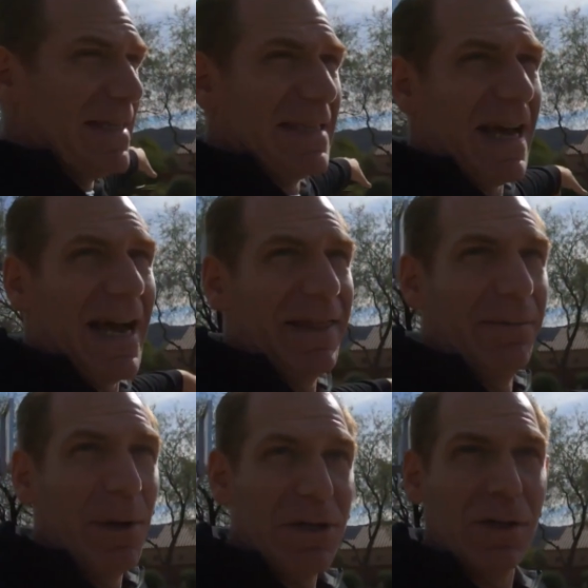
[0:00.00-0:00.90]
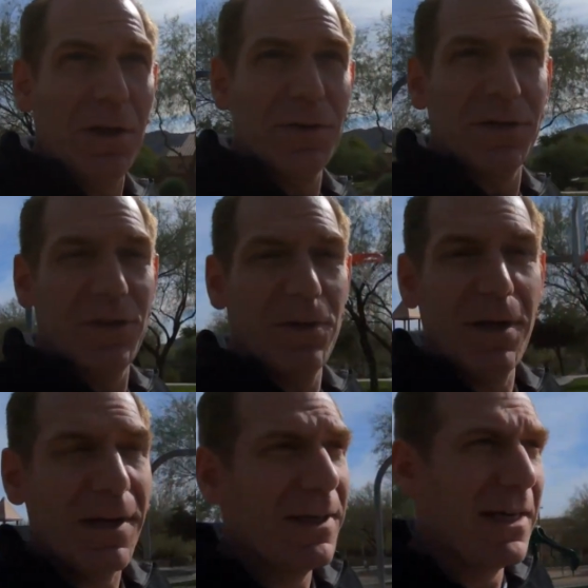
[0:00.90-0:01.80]
side, they're much closer to
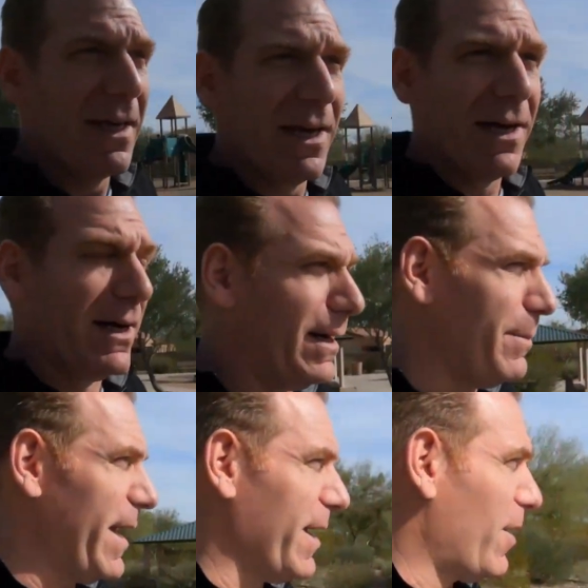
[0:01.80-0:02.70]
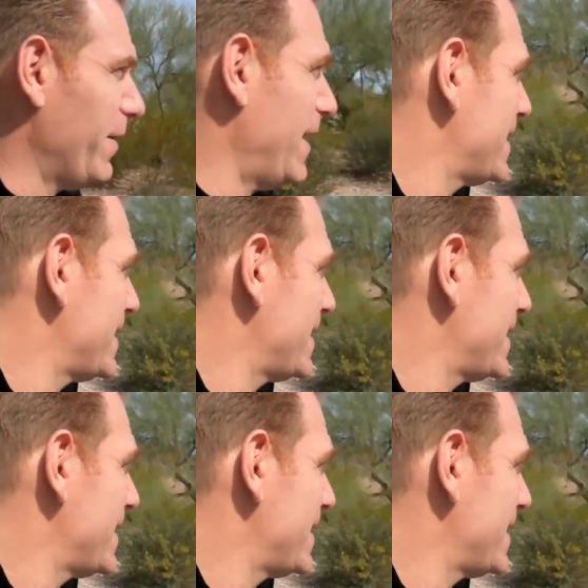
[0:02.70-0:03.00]
you, and on this